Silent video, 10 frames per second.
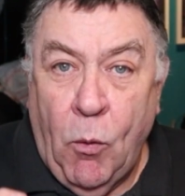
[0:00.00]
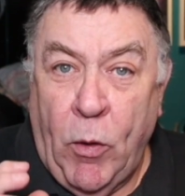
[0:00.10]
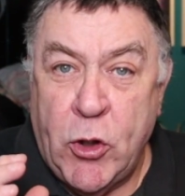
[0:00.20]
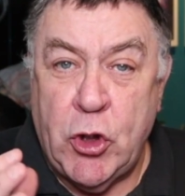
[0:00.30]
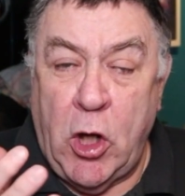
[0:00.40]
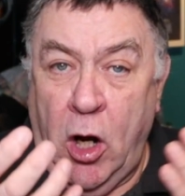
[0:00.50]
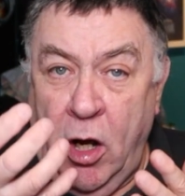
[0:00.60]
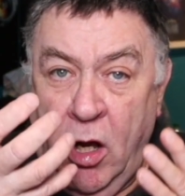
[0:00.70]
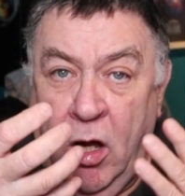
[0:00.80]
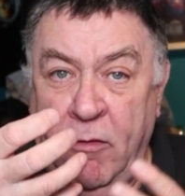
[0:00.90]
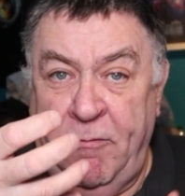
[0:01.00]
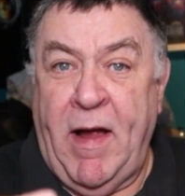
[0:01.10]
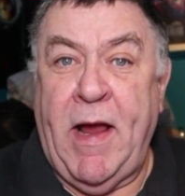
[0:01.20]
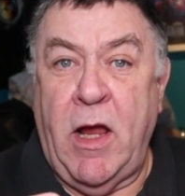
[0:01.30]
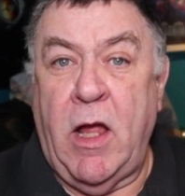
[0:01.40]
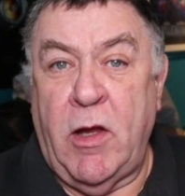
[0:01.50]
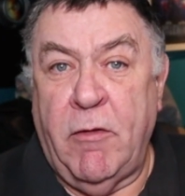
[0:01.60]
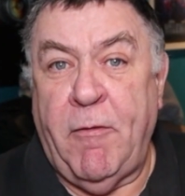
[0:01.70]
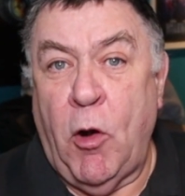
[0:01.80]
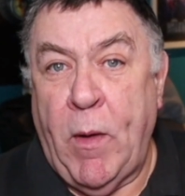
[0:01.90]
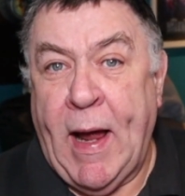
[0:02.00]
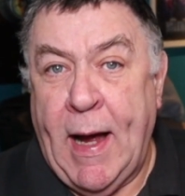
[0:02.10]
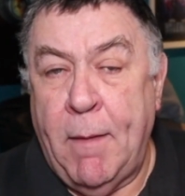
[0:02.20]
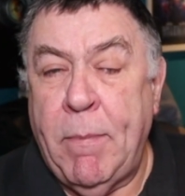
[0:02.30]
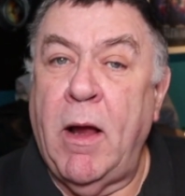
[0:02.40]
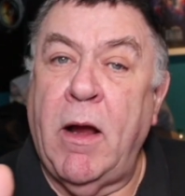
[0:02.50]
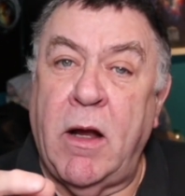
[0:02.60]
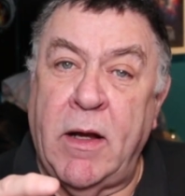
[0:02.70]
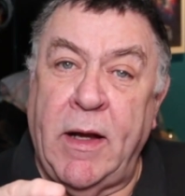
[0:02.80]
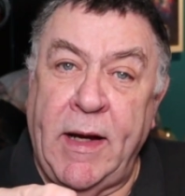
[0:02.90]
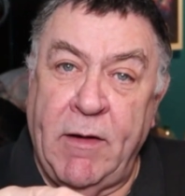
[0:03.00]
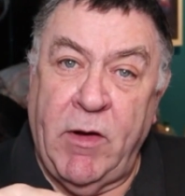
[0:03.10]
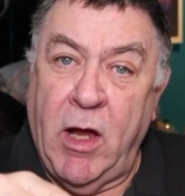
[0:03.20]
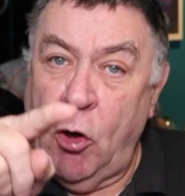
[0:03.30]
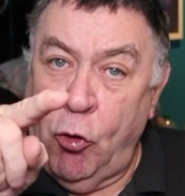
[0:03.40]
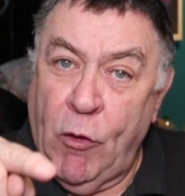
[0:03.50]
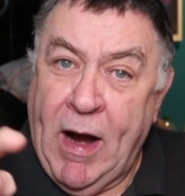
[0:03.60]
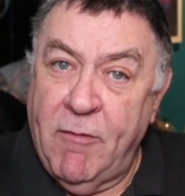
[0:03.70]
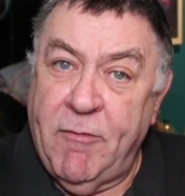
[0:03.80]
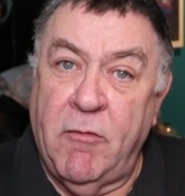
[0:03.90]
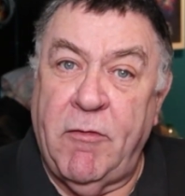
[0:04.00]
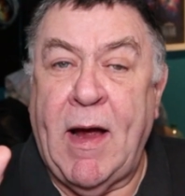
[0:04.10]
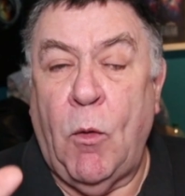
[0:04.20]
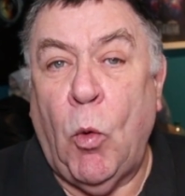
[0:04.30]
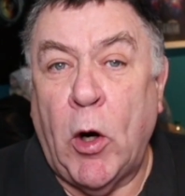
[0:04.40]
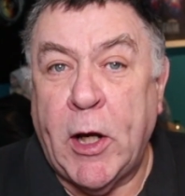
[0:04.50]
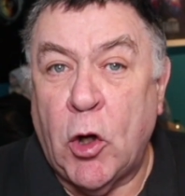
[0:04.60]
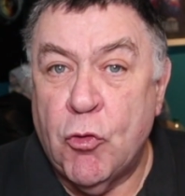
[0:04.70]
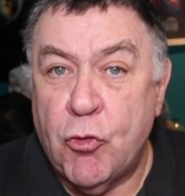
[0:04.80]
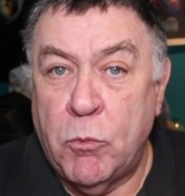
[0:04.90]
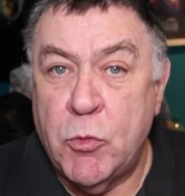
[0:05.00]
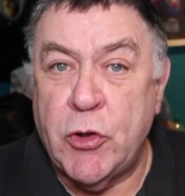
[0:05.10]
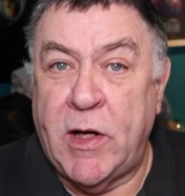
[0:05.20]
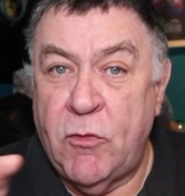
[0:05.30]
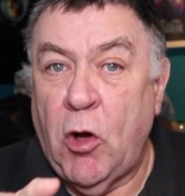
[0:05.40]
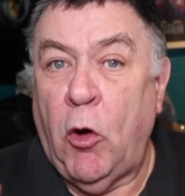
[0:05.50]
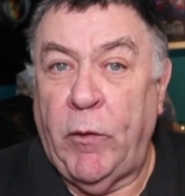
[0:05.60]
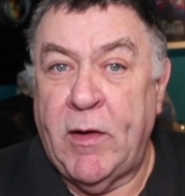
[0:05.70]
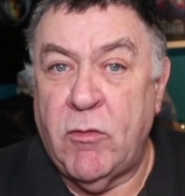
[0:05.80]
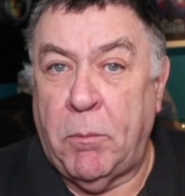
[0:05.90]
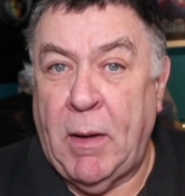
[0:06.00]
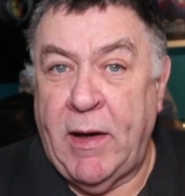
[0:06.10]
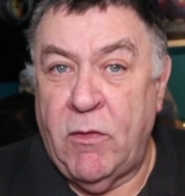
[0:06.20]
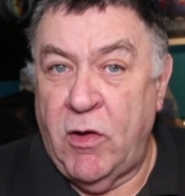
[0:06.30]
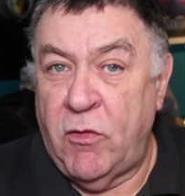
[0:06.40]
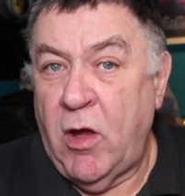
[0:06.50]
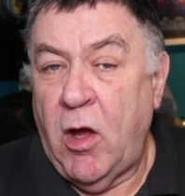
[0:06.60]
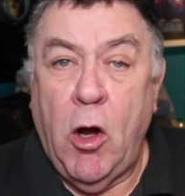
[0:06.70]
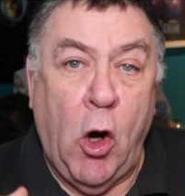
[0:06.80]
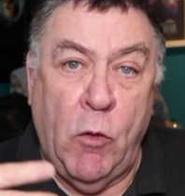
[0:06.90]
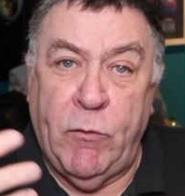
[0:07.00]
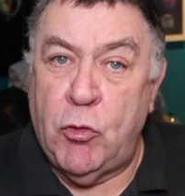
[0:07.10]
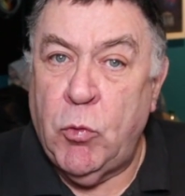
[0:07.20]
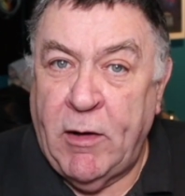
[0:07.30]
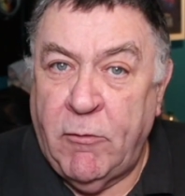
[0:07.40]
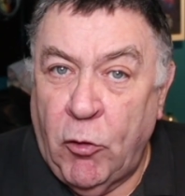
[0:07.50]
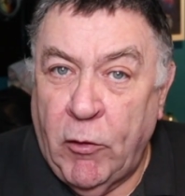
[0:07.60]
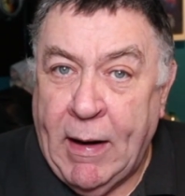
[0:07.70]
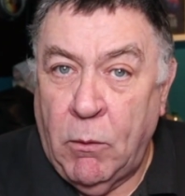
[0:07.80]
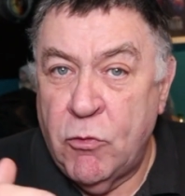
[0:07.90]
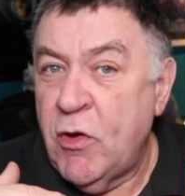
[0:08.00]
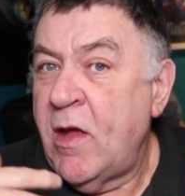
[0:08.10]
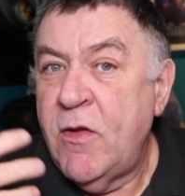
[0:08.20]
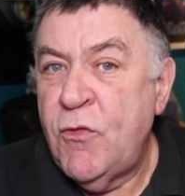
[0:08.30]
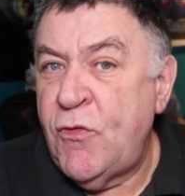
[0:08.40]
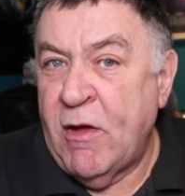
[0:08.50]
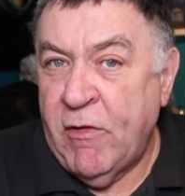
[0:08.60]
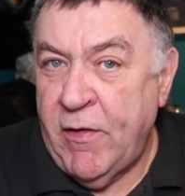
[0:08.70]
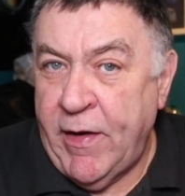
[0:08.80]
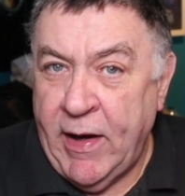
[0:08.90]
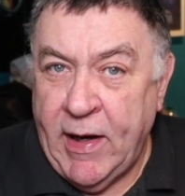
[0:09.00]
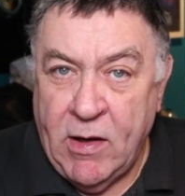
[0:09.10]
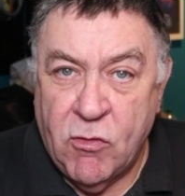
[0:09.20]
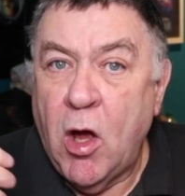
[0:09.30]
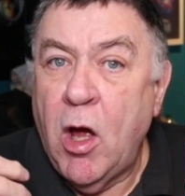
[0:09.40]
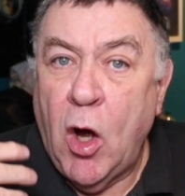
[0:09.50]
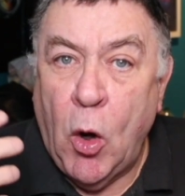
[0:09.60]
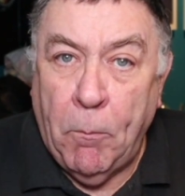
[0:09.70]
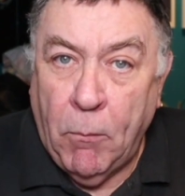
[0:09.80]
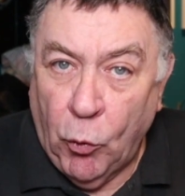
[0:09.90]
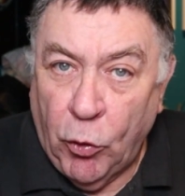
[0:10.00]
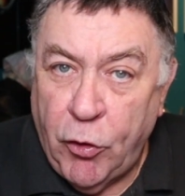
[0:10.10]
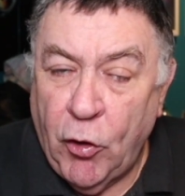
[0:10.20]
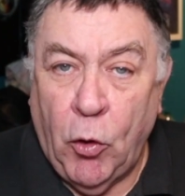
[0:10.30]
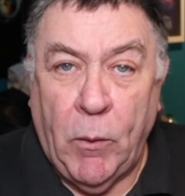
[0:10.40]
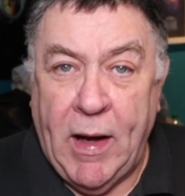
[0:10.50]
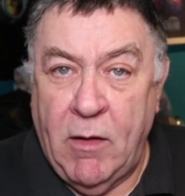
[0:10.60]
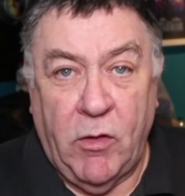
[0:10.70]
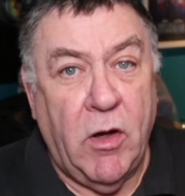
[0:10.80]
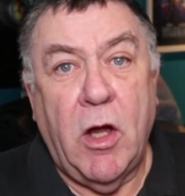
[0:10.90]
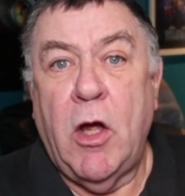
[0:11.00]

which via your phone app can give you a graph of what your consumption is on these appliances over 24 hours, 7 days, a month or whatever.